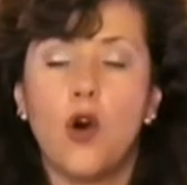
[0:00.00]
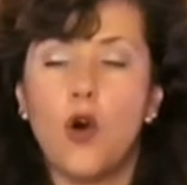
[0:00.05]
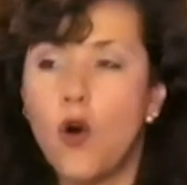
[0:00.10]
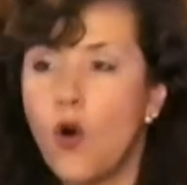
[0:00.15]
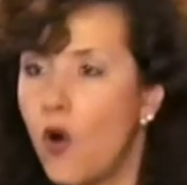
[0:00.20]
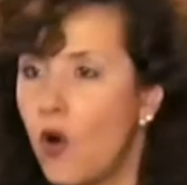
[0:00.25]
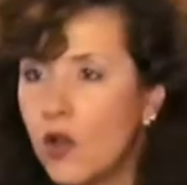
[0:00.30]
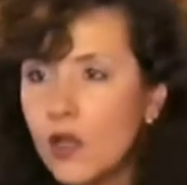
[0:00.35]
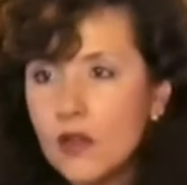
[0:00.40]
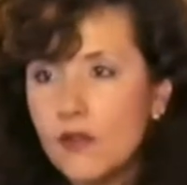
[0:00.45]

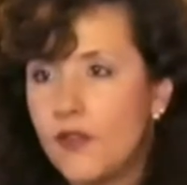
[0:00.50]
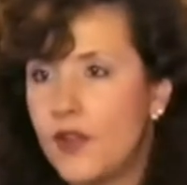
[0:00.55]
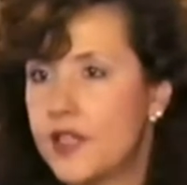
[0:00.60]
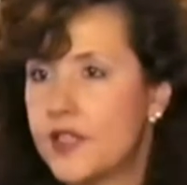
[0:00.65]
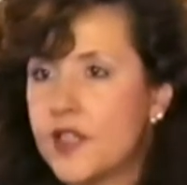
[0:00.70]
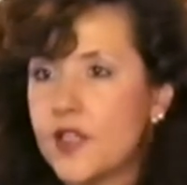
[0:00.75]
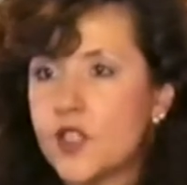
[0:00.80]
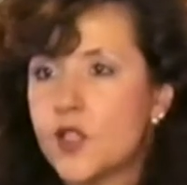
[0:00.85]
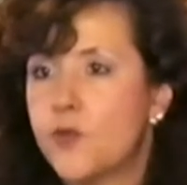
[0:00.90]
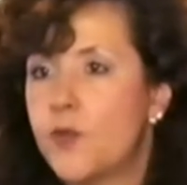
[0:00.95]
All of
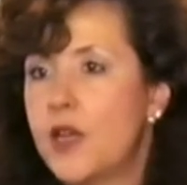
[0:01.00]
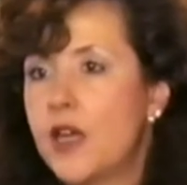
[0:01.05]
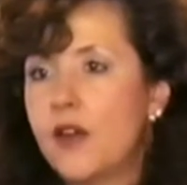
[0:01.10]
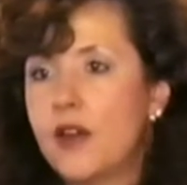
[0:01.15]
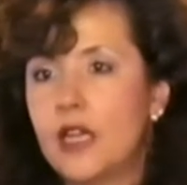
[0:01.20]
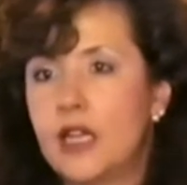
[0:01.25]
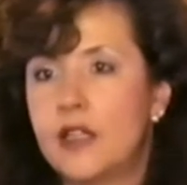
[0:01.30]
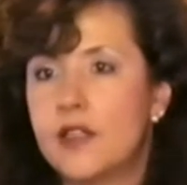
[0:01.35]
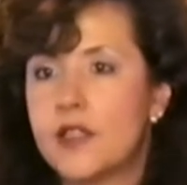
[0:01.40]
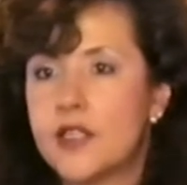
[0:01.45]
us
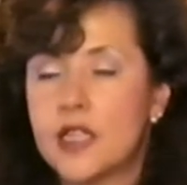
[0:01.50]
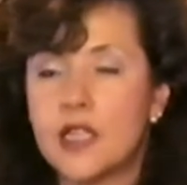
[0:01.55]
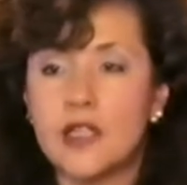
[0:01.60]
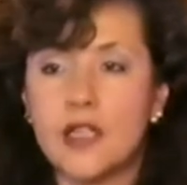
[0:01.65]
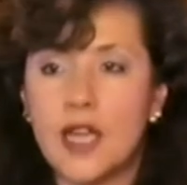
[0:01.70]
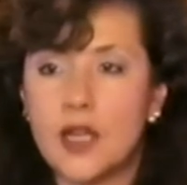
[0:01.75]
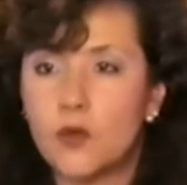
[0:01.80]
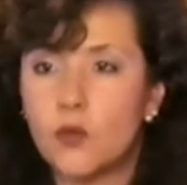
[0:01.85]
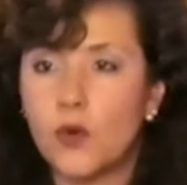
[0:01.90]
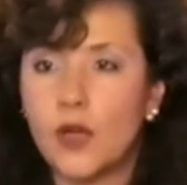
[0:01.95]
experience in
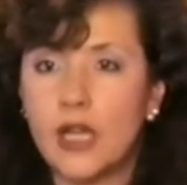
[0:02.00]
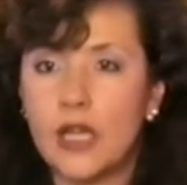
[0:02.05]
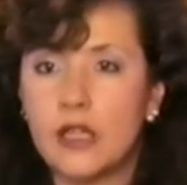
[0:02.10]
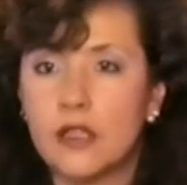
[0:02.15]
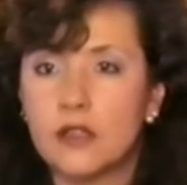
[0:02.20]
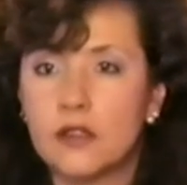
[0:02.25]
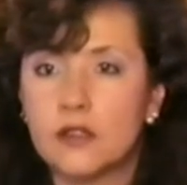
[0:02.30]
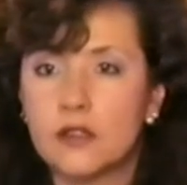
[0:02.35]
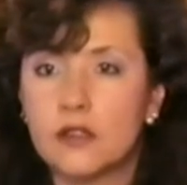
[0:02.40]
that way